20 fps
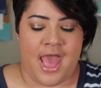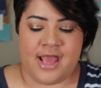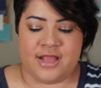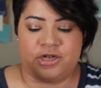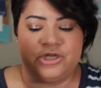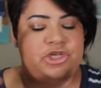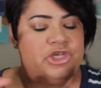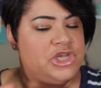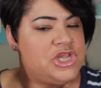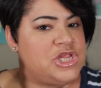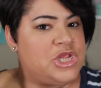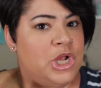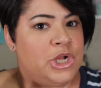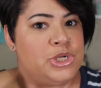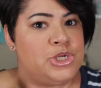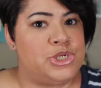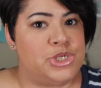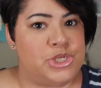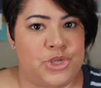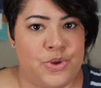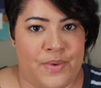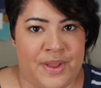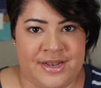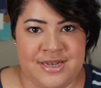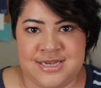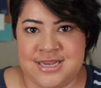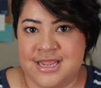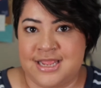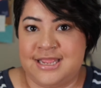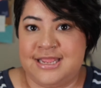and just do
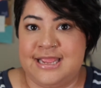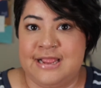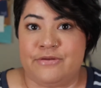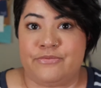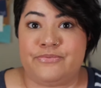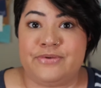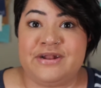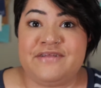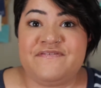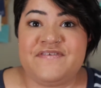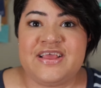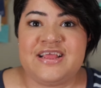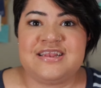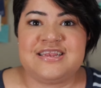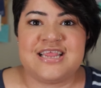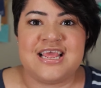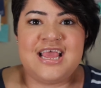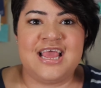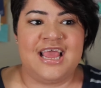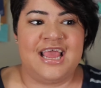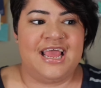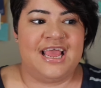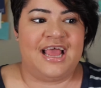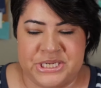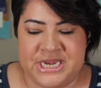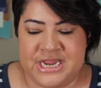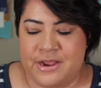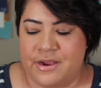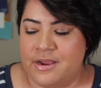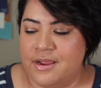it. Get rid of it
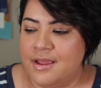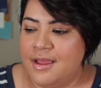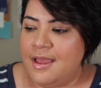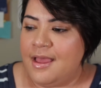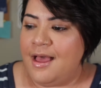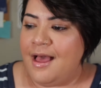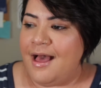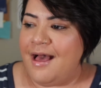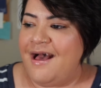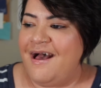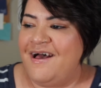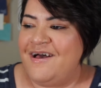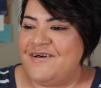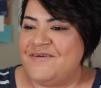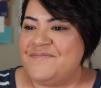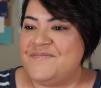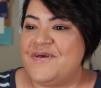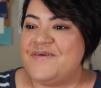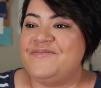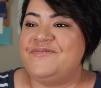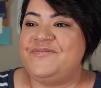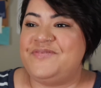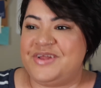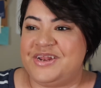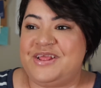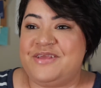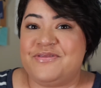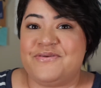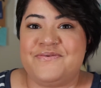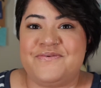in here.
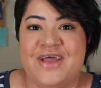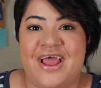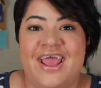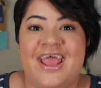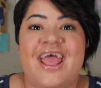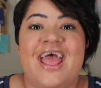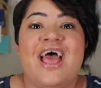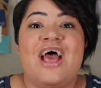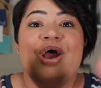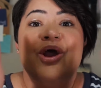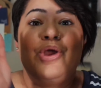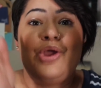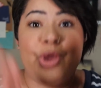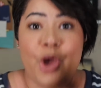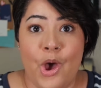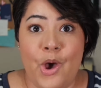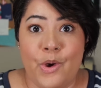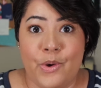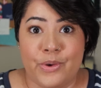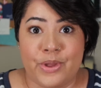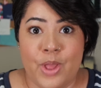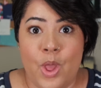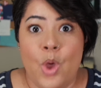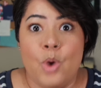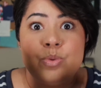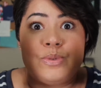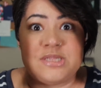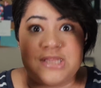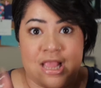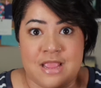But either way, Coke
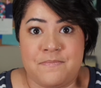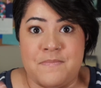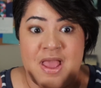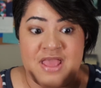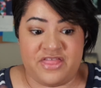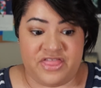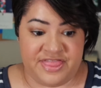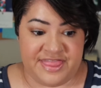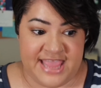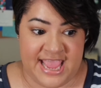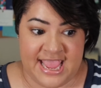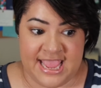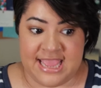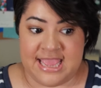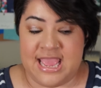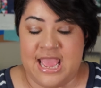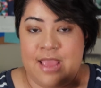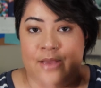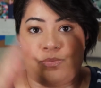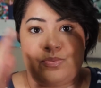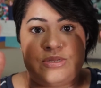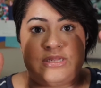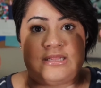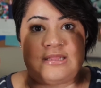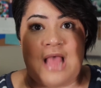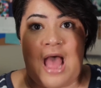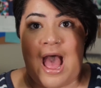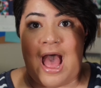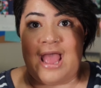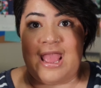was like my thing.
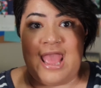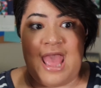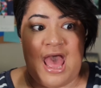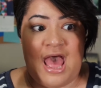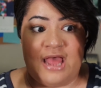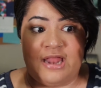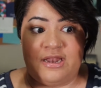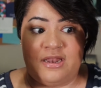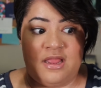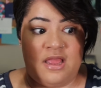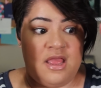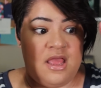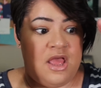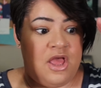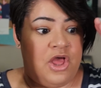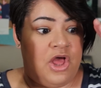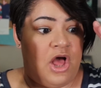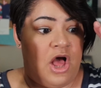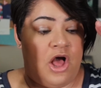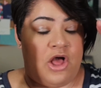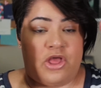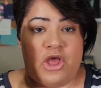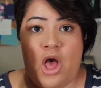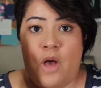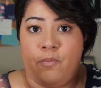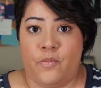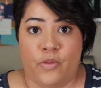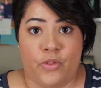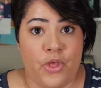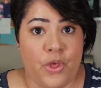I had a
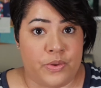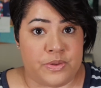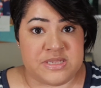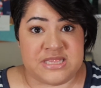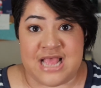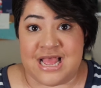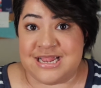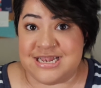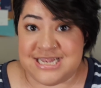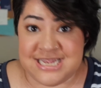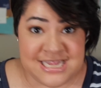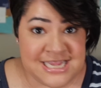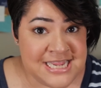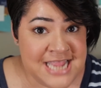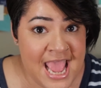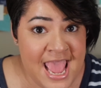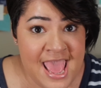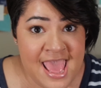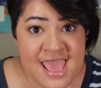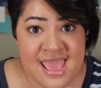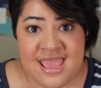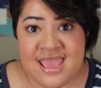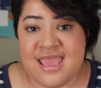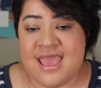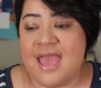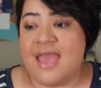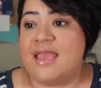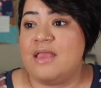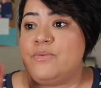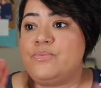couple Cokes a
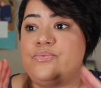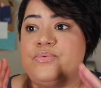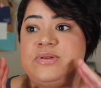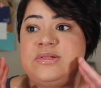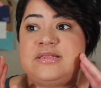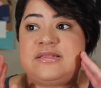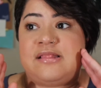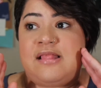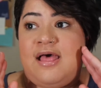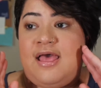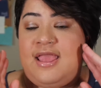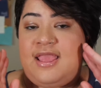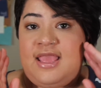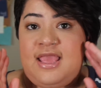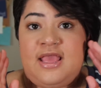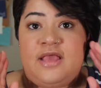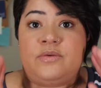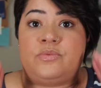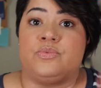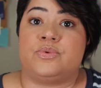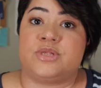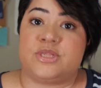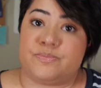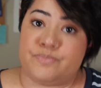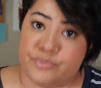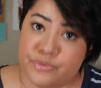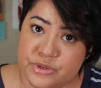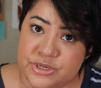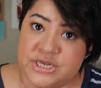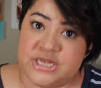day. It was
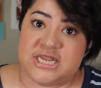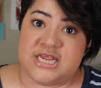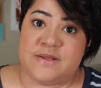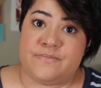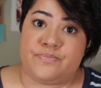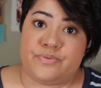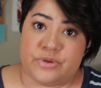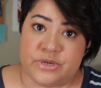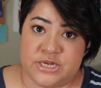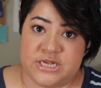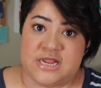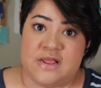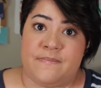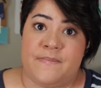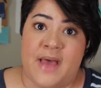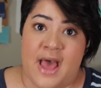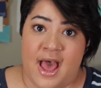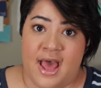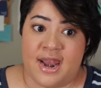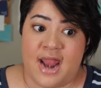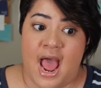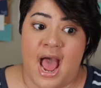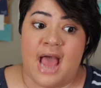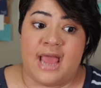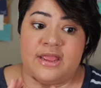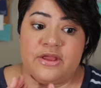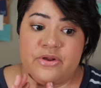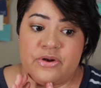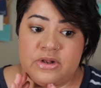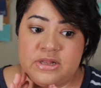pretty bad.
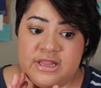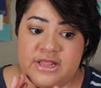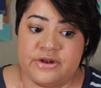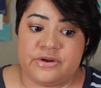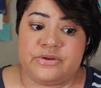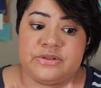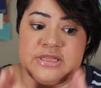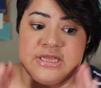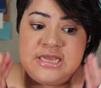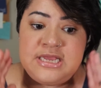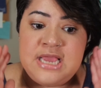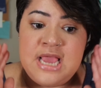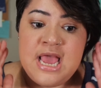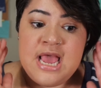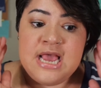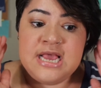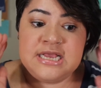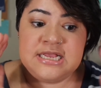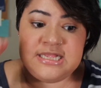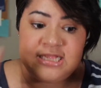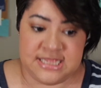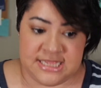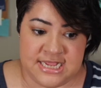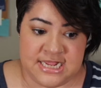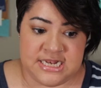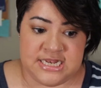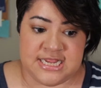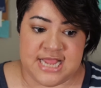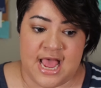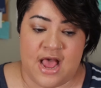I could literally
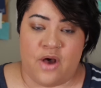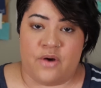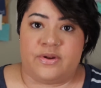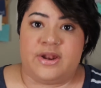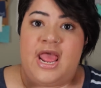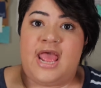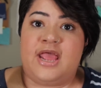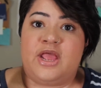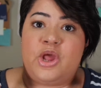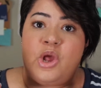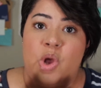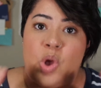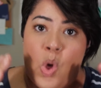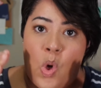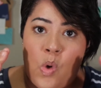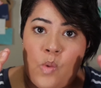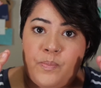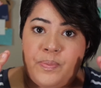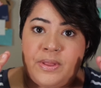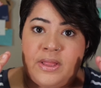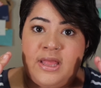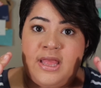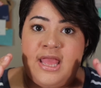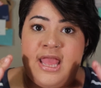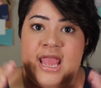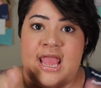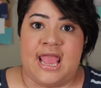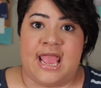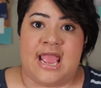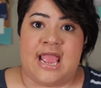sit down and gulp
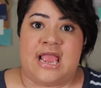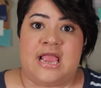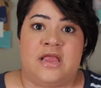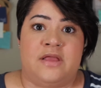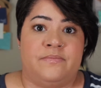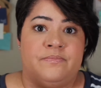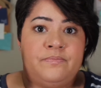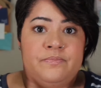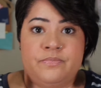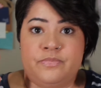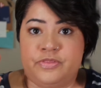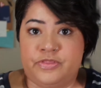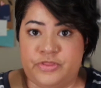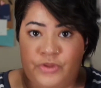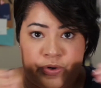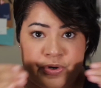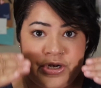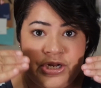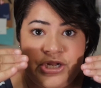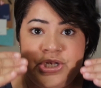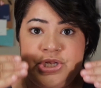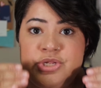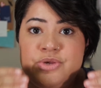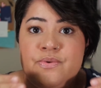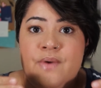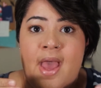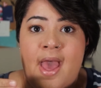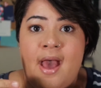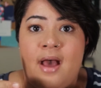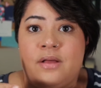a
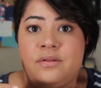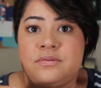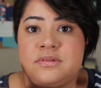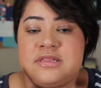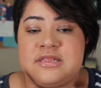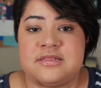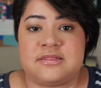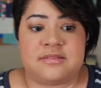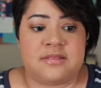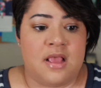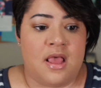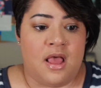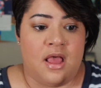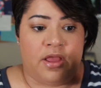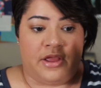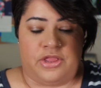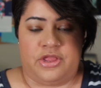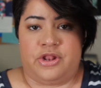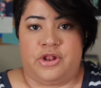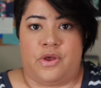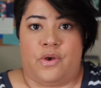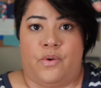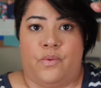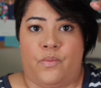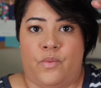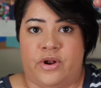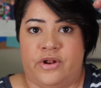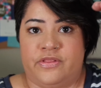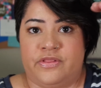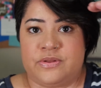32 ounce, you know,
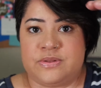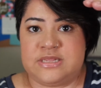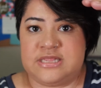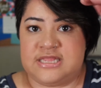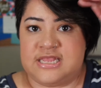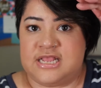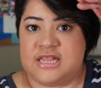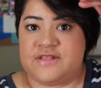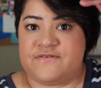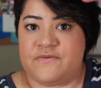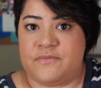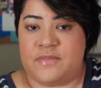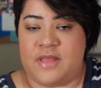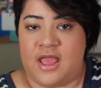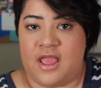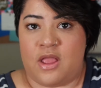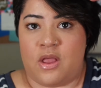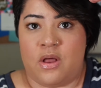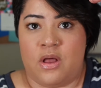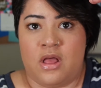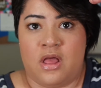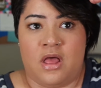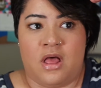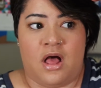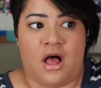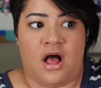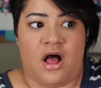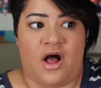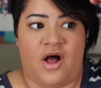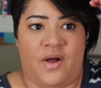one of those things from like
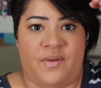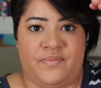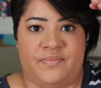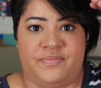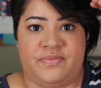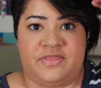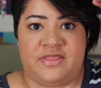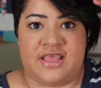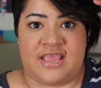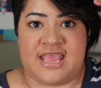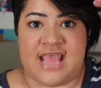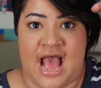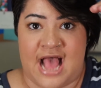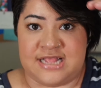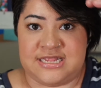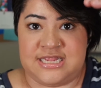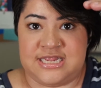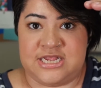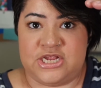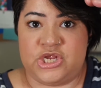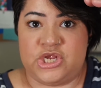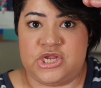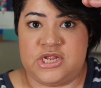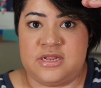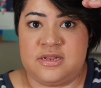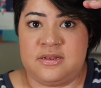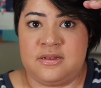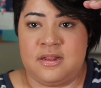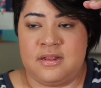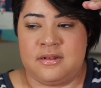the gas
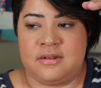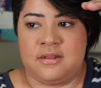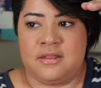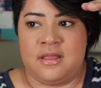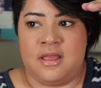station.